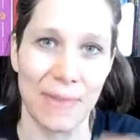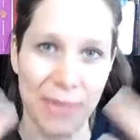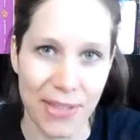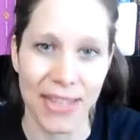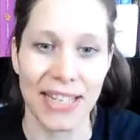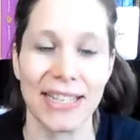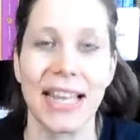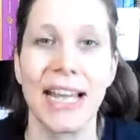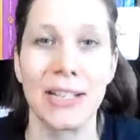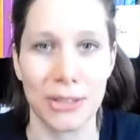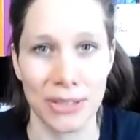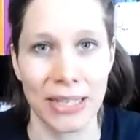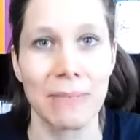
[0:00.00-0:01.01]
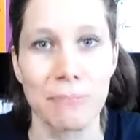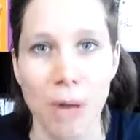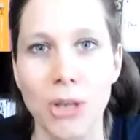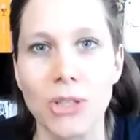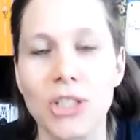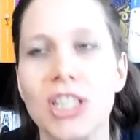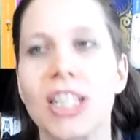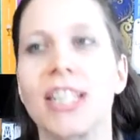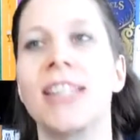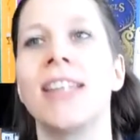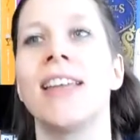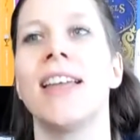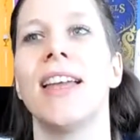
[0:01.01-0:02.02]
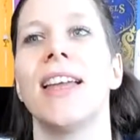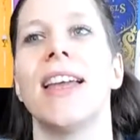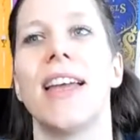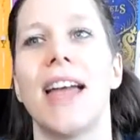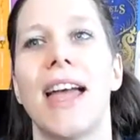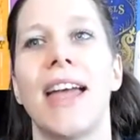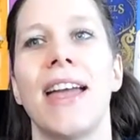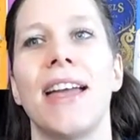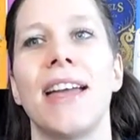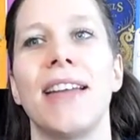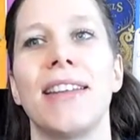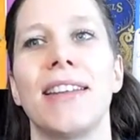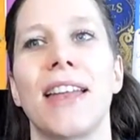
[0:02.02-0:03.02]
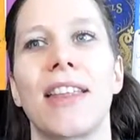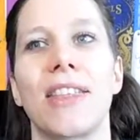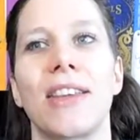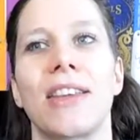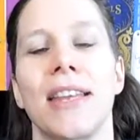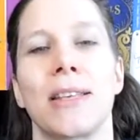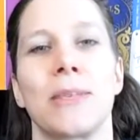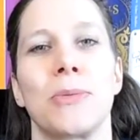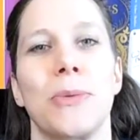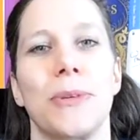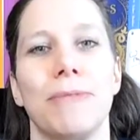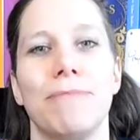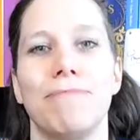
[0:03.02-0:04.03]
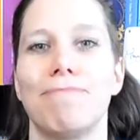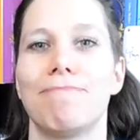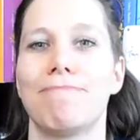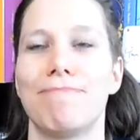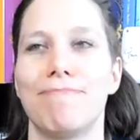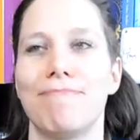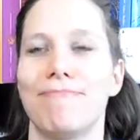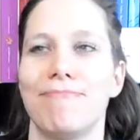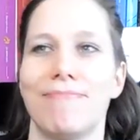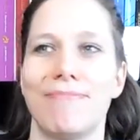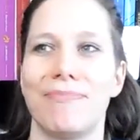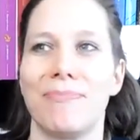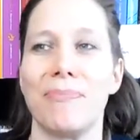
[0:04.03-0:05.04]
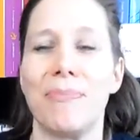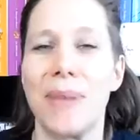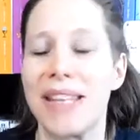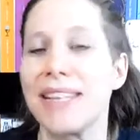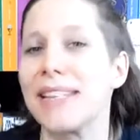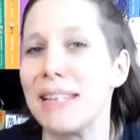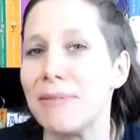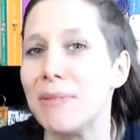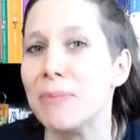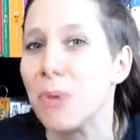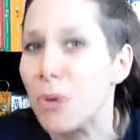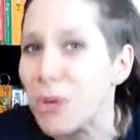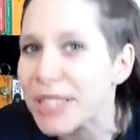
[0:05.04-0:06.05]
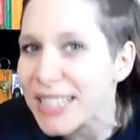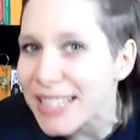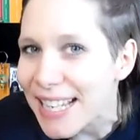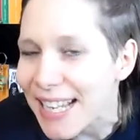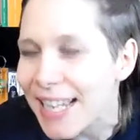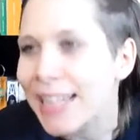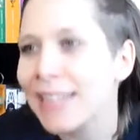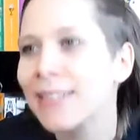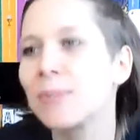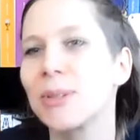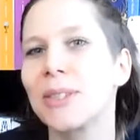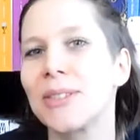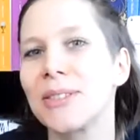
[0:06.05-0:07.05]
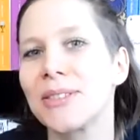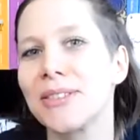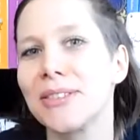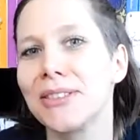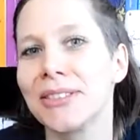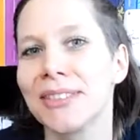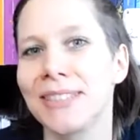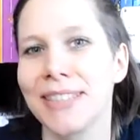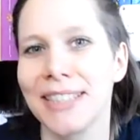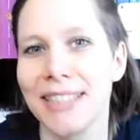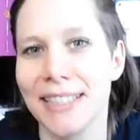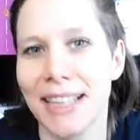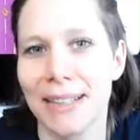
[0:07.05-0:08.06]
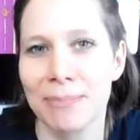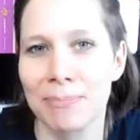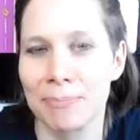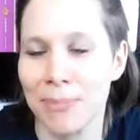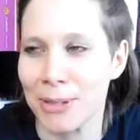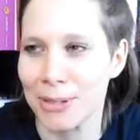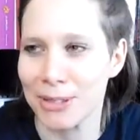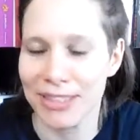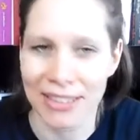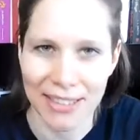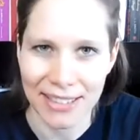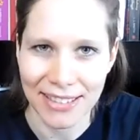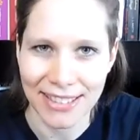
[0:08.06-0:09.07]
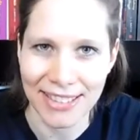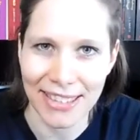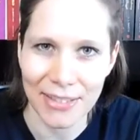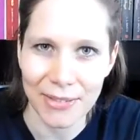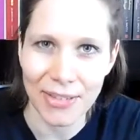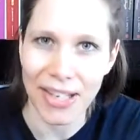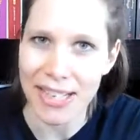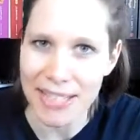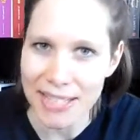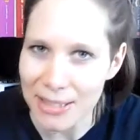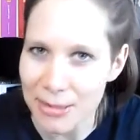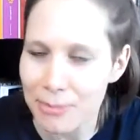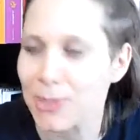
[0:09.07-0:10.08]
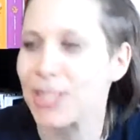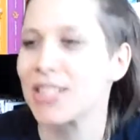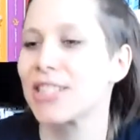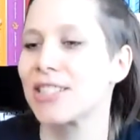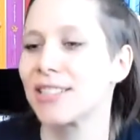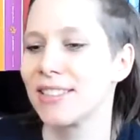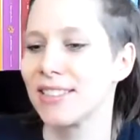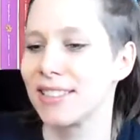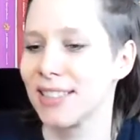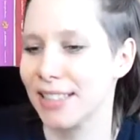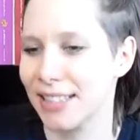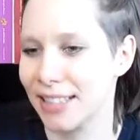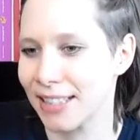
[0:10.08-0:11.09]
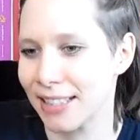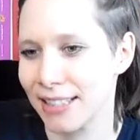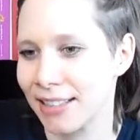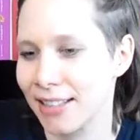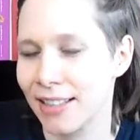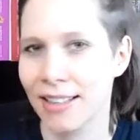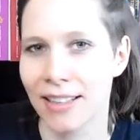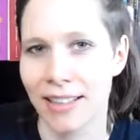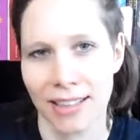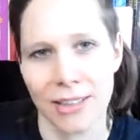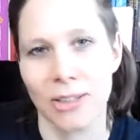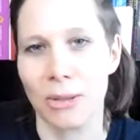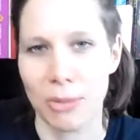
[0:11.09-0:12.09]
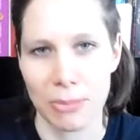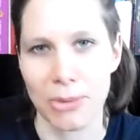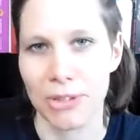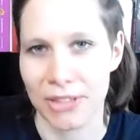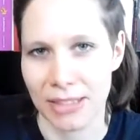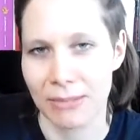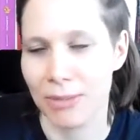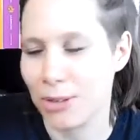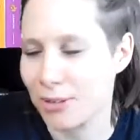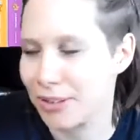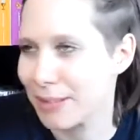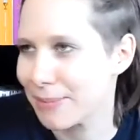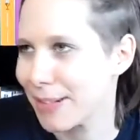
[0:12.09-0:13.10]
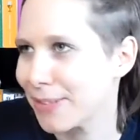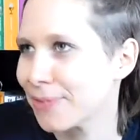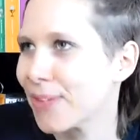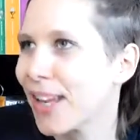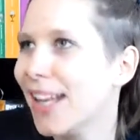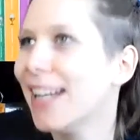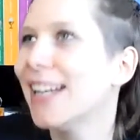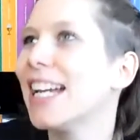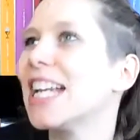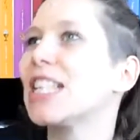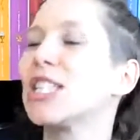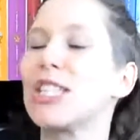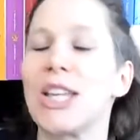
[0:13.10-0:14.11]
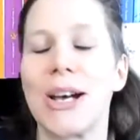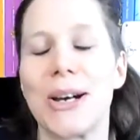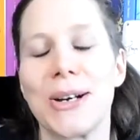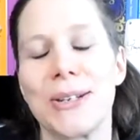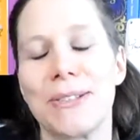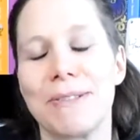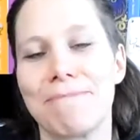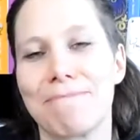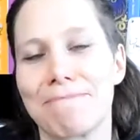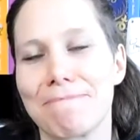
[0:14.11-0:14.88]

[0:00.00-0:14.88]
everything is actually in motion, and I think that's what made it even more sad, because you just see that person's face expressions, and you know what person I'm talking about. So...